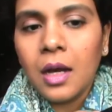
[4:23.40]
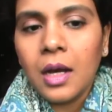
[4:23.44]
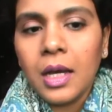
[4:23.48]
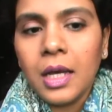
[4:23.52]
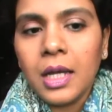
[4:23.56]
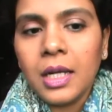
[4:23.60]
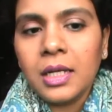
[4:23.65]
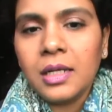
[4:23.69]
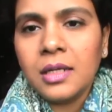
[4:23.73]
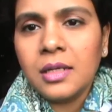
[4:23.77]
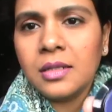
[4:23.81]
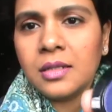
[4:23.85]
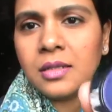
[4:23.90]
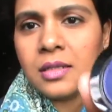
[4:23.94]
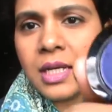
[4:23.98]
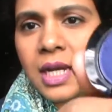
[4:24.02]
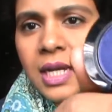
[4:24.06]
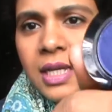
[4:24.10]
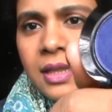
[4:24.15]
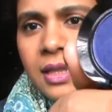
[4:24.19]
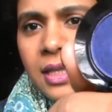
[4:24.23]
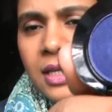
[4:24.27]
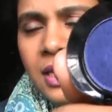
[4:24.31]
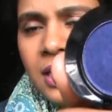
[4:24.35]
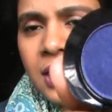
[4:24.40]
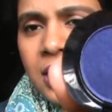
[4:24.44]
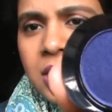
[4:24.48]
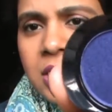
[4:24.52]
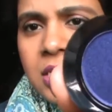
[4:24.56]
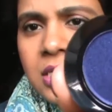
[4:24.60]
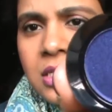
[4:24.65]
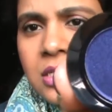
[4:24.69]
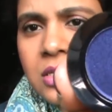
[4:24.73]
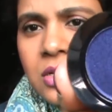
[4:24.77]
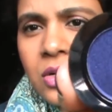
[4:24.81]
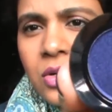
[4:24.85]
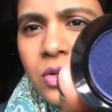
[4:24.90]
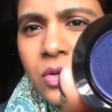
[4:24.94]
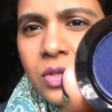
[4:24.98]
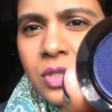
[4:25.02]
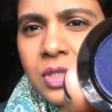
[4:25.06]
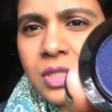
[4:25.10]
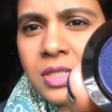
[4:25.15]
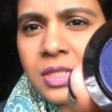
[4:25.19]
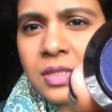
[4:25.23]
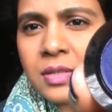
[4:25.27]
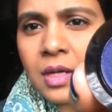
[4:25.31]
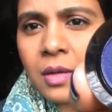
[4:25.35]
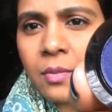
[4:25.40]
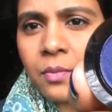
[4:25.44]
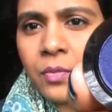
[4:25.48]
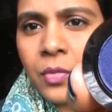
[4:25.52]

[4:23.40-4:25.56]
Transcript: it I think it looks